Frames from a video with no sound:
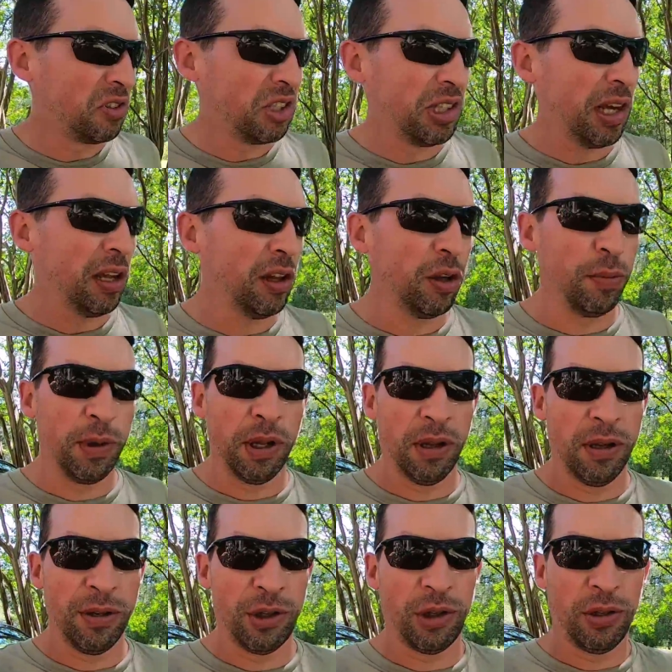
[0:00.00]
Just ate a little bit of
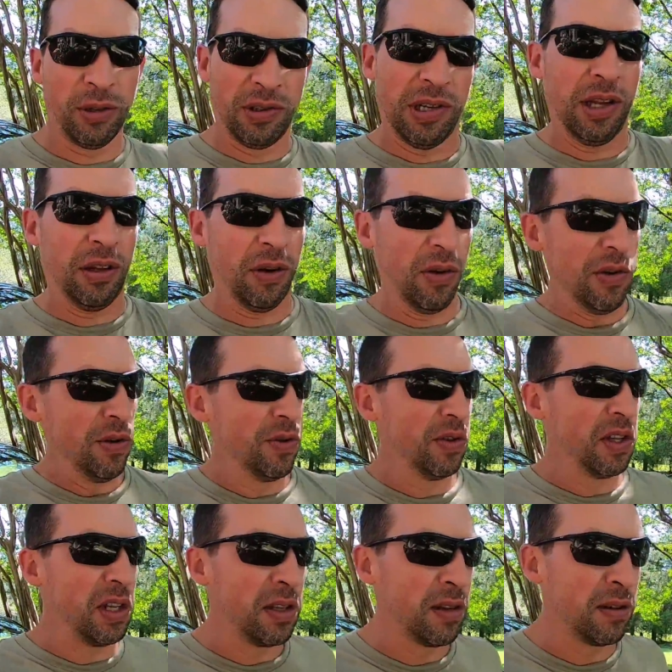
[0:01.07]
lunch. Looks like the
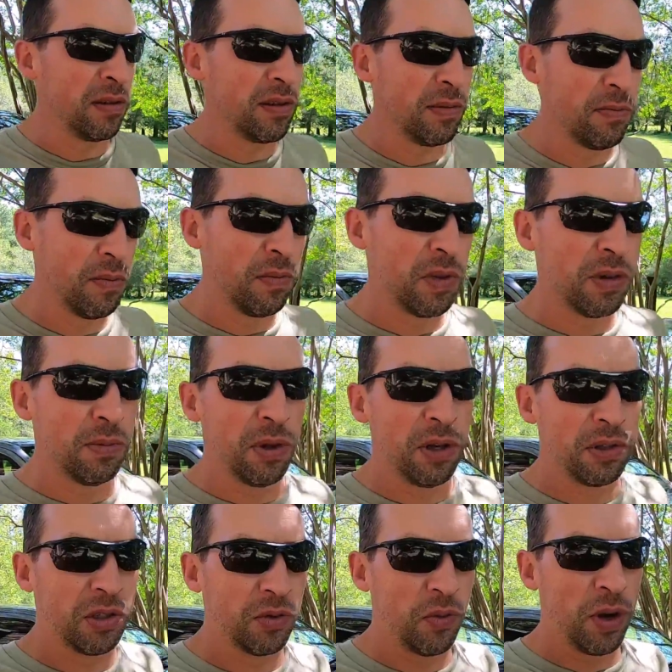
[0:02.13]
crew's eating some
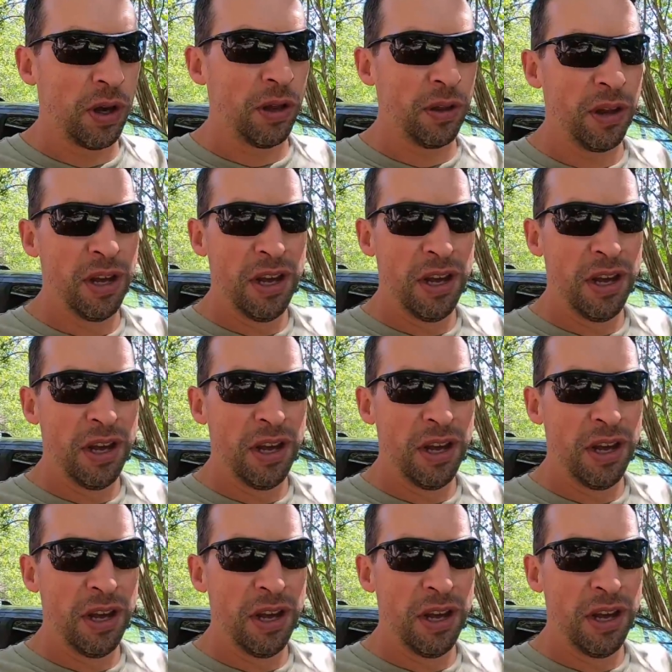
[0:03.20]
lunch as well.